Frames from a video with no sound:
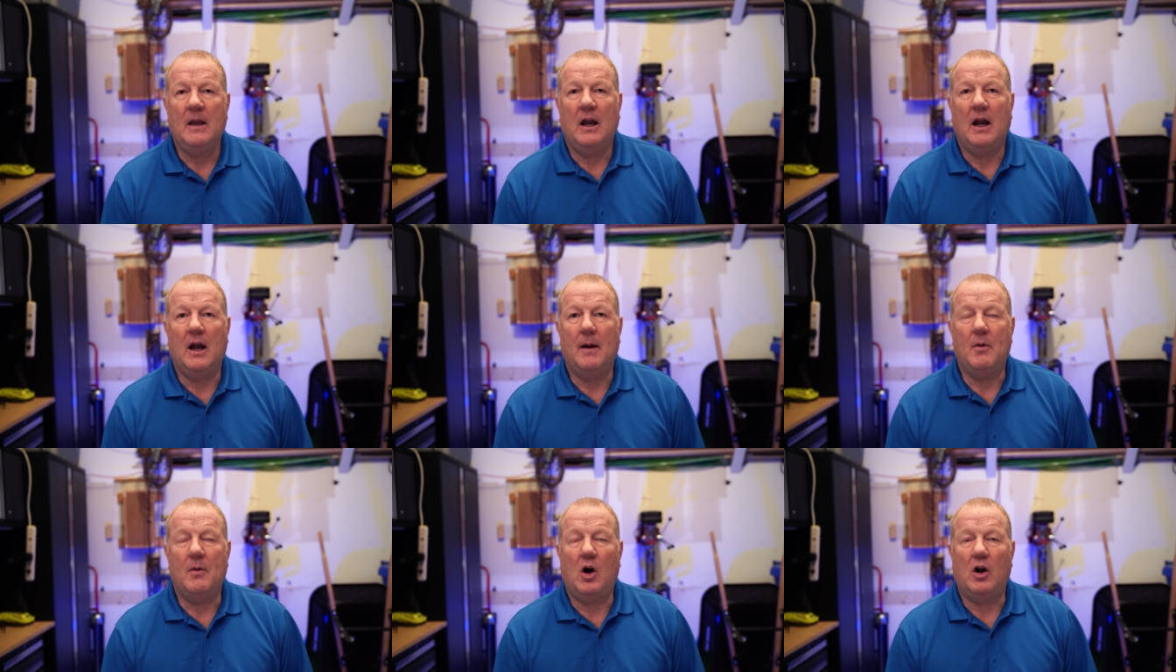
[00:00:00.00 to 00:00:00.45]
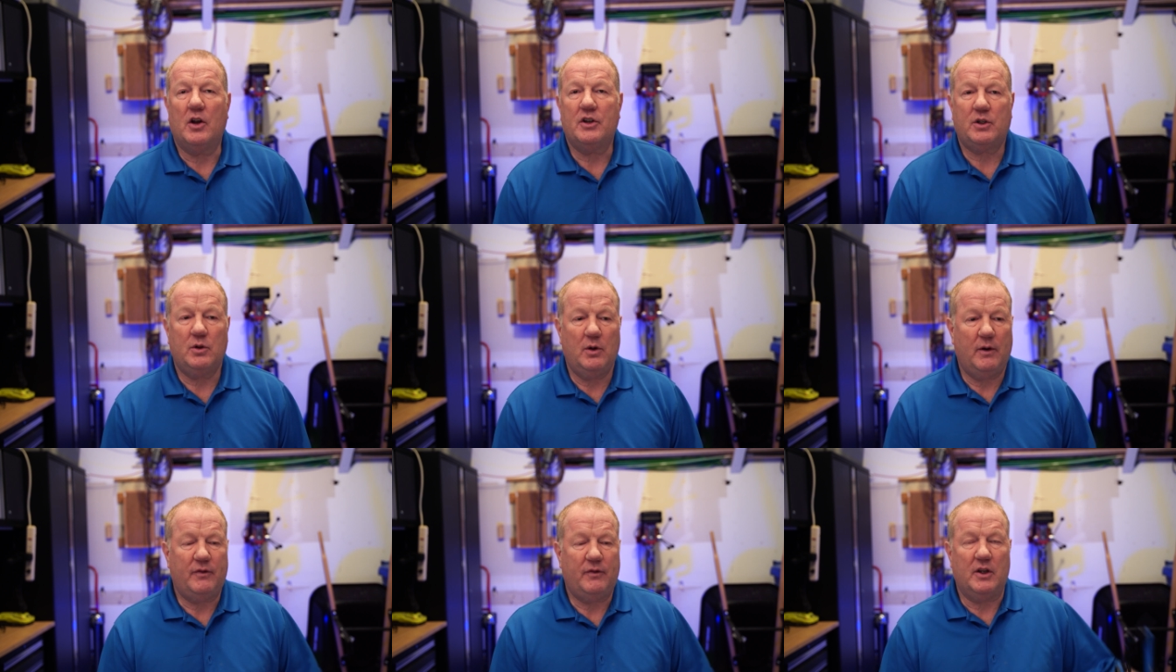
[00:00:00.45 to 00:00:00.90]

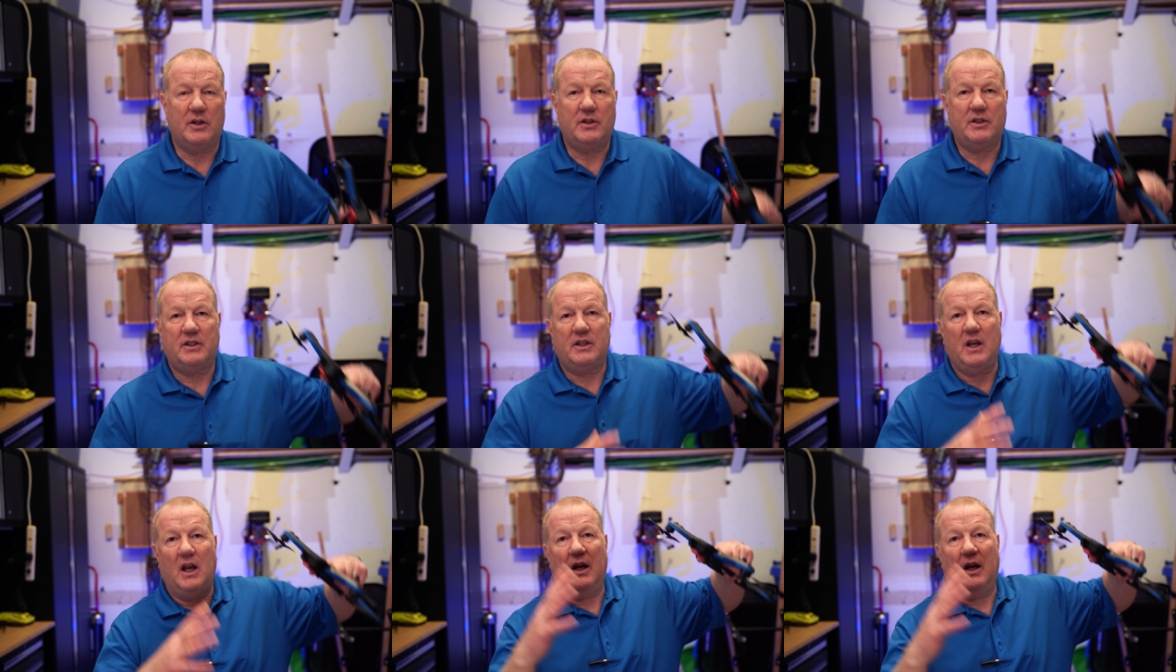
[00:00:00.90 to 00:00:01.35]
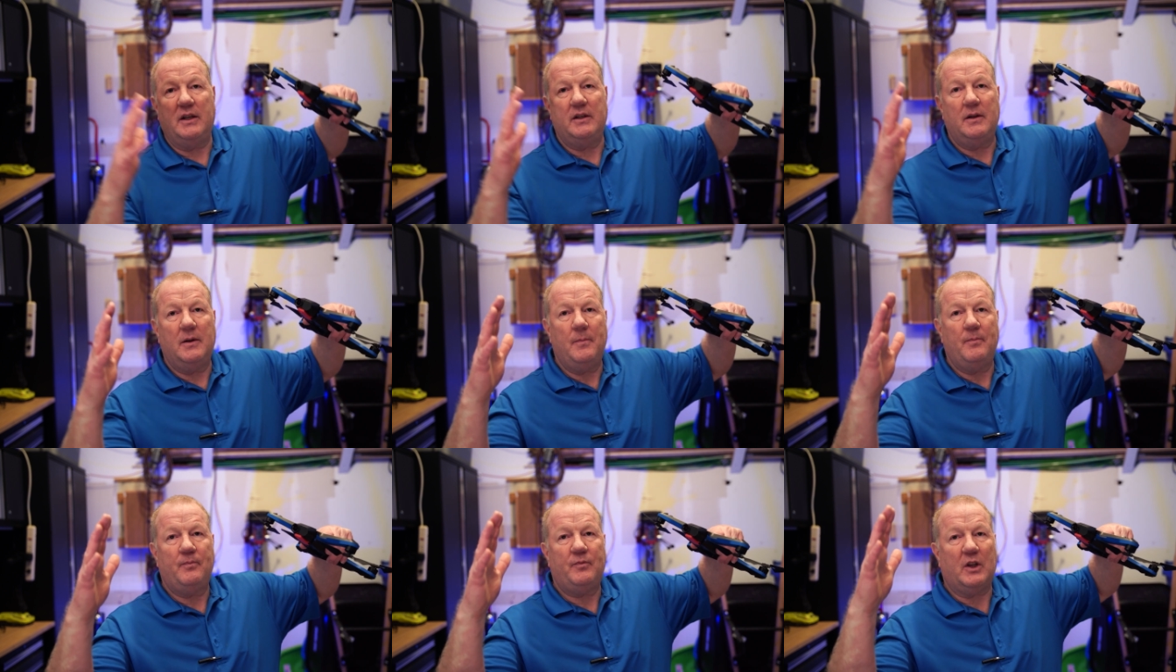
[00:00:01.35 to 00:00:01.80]
Also, if the
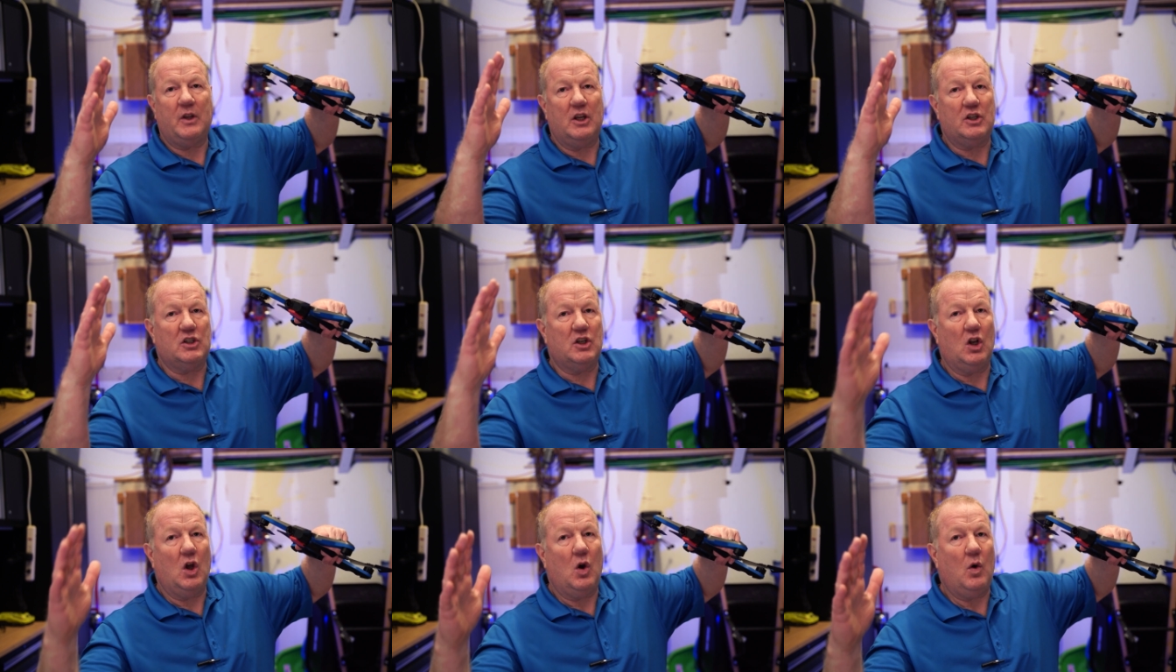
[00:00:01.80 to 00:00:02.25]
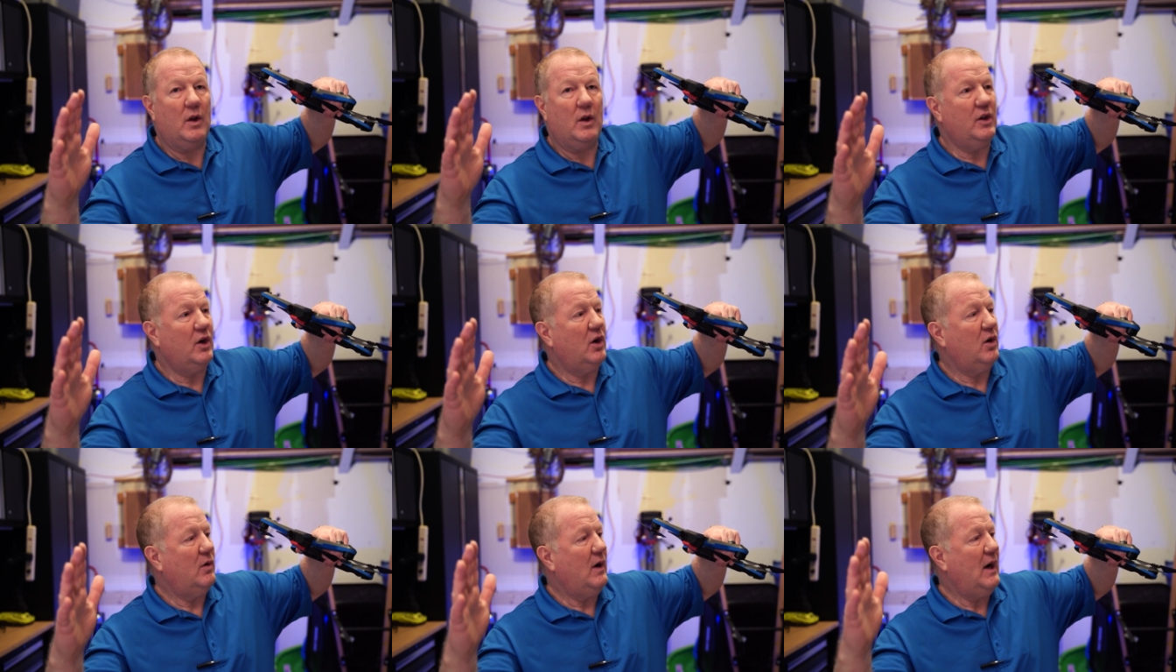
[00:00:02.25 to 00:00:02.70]
sun is low on
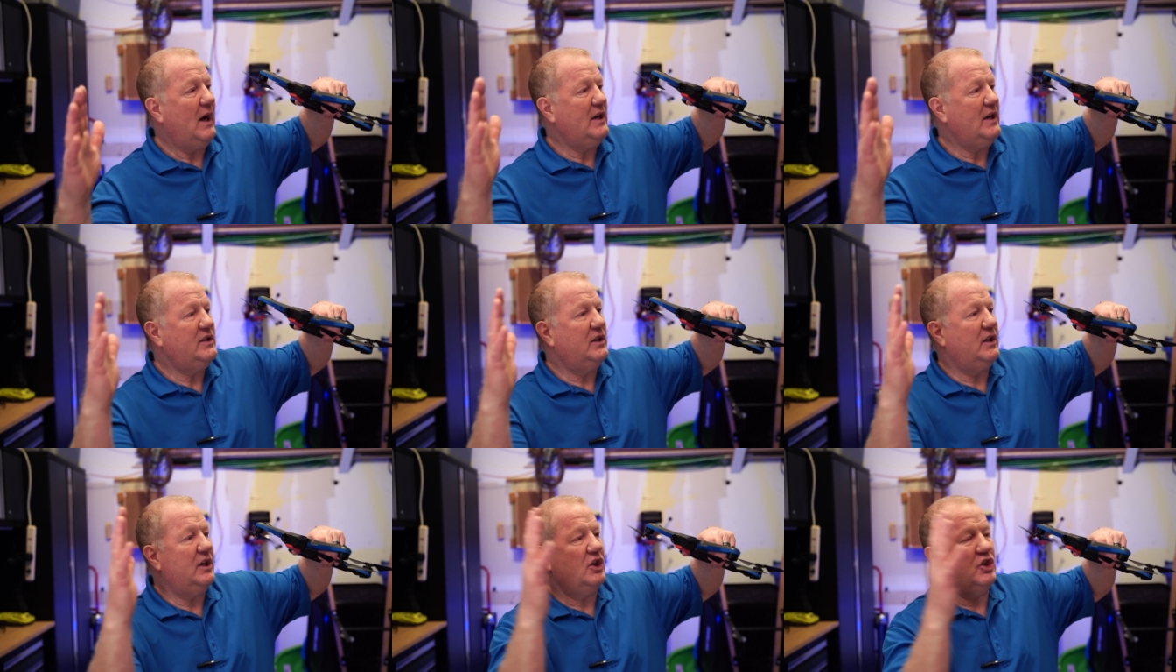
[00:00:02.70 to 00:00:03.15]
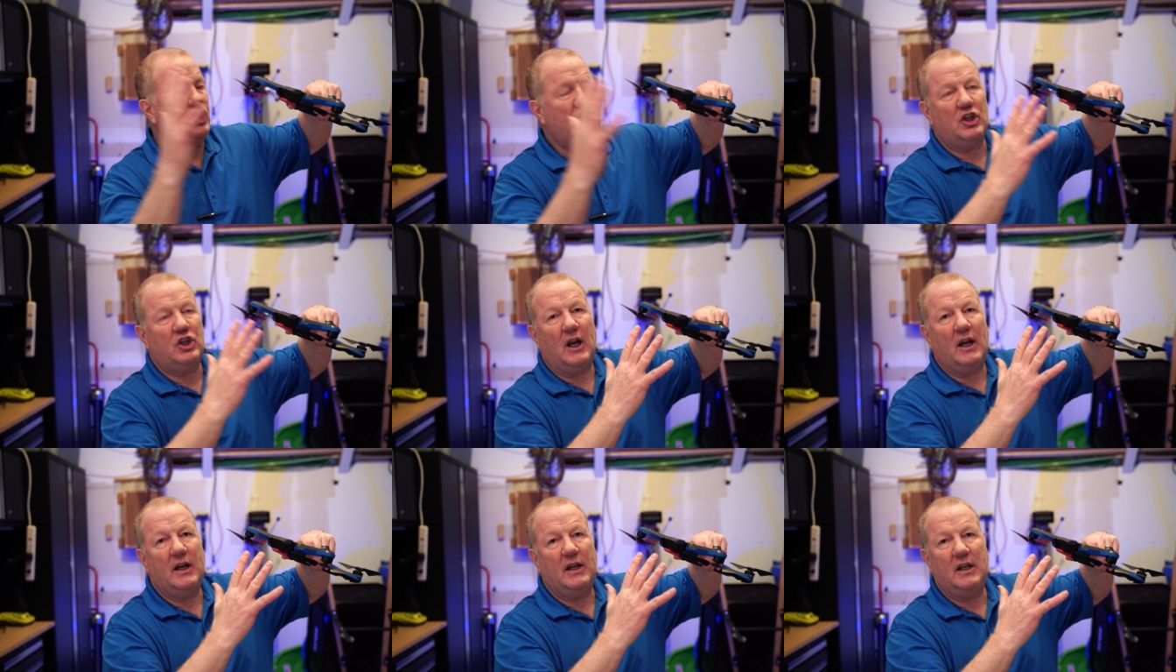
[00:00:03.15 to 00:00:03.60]
the horizon and
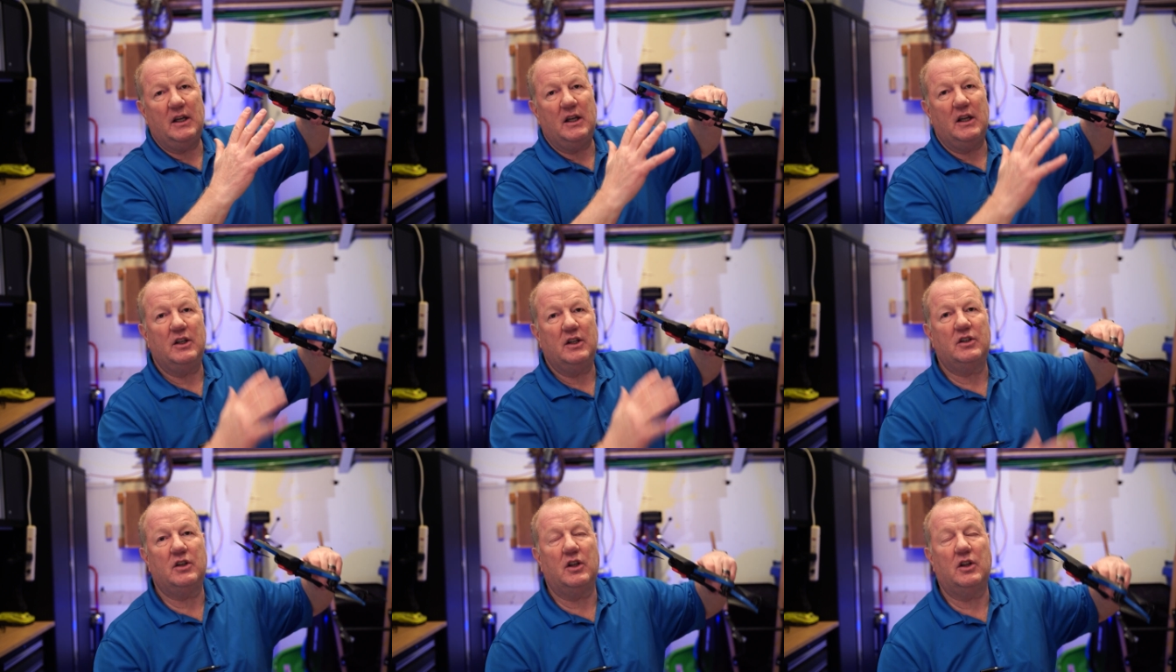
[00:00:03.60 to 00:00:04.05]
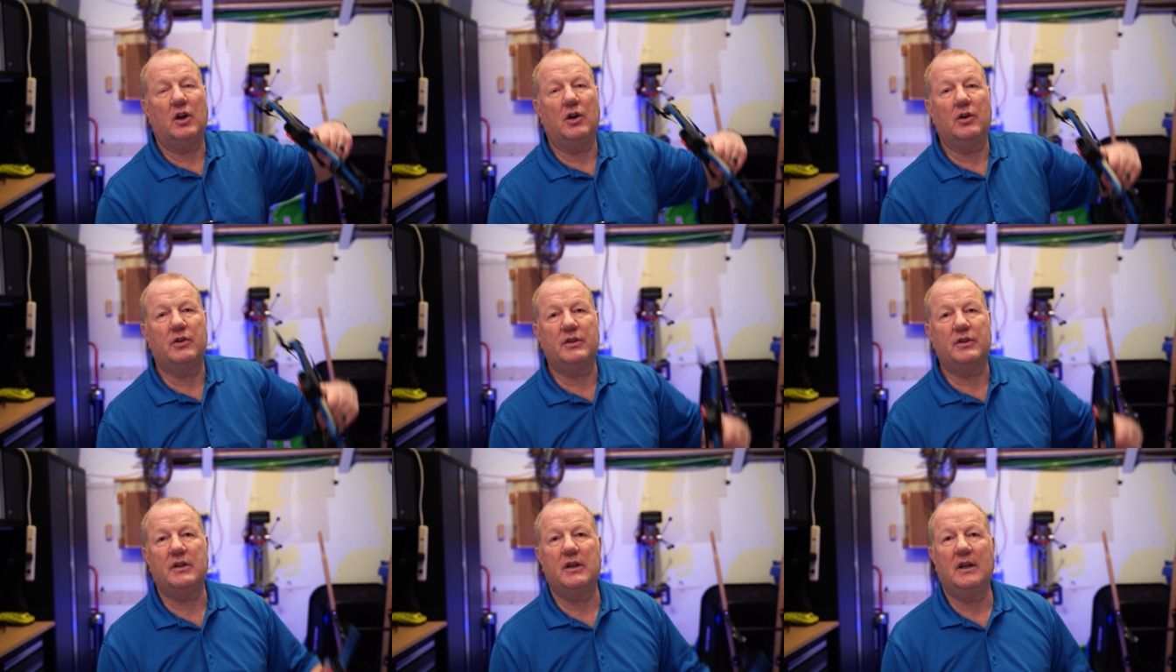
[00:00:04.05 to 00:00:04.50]
shining into
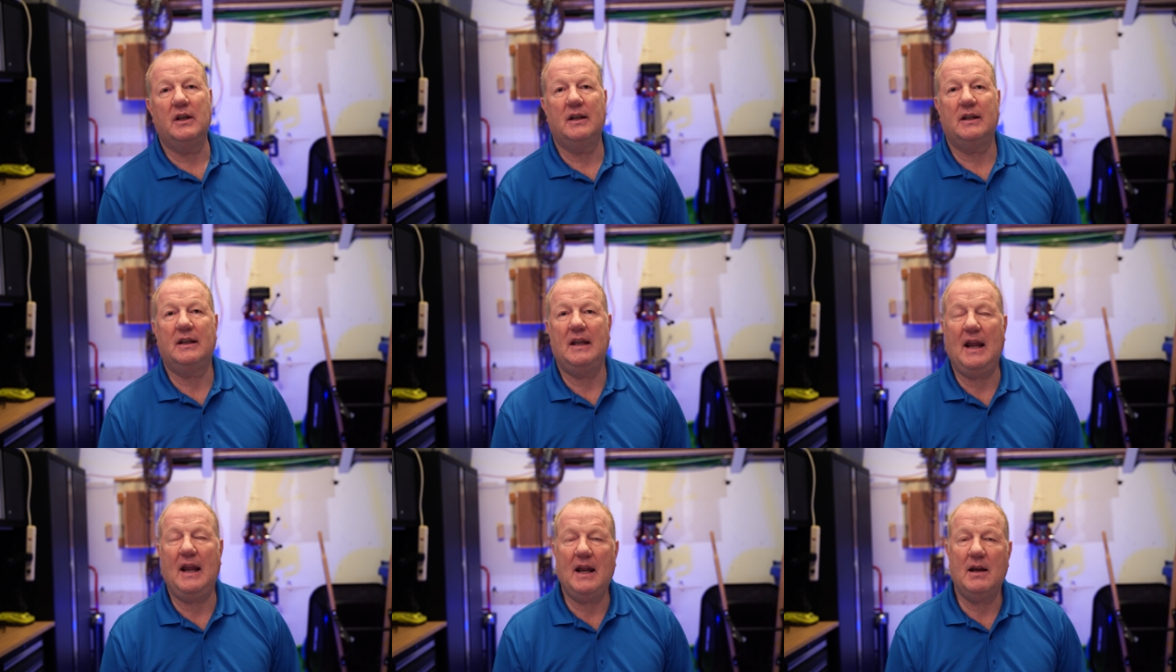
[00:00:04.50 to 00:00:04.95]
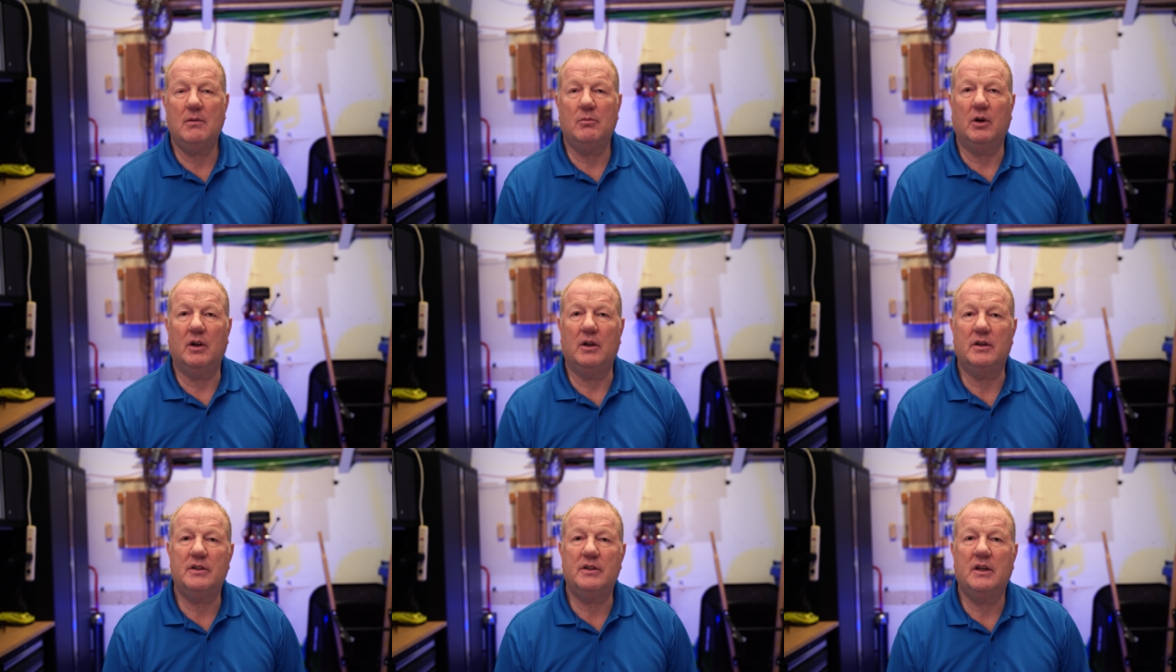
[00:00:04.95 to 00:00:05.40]
those
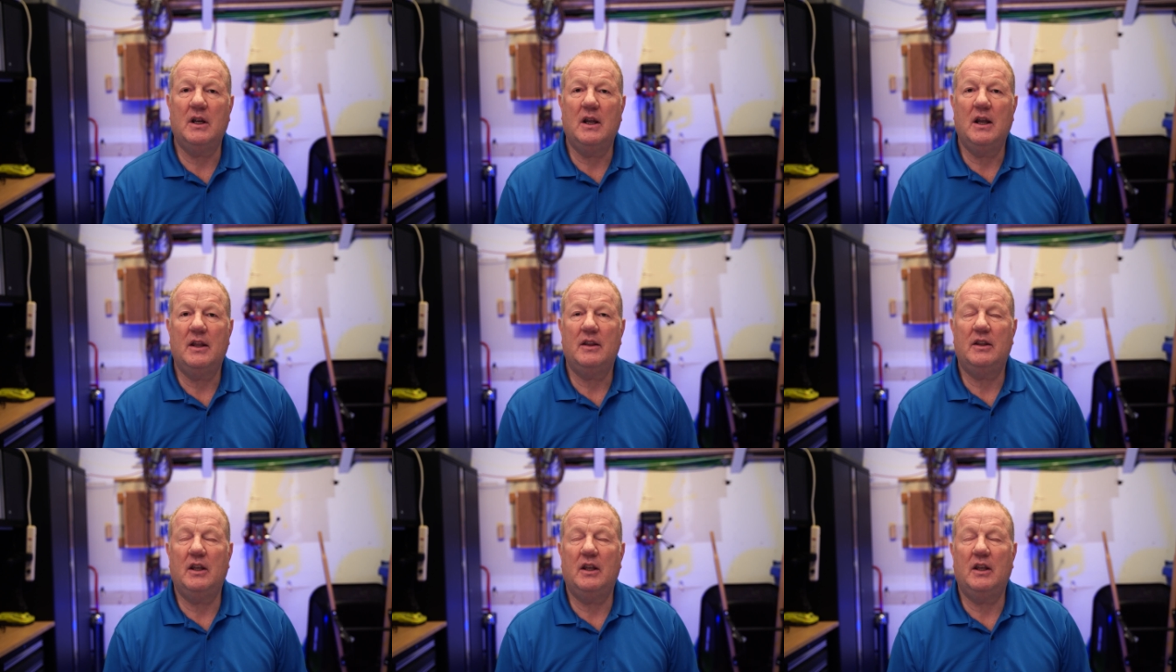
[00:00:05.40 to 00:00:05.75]
cameras,